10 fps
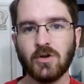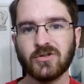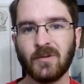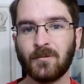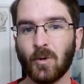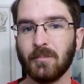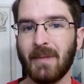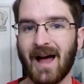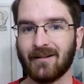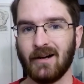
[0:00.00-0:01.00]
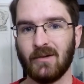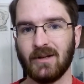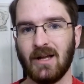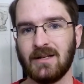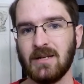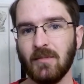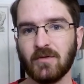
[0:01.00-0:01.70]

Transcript: So for background, a team of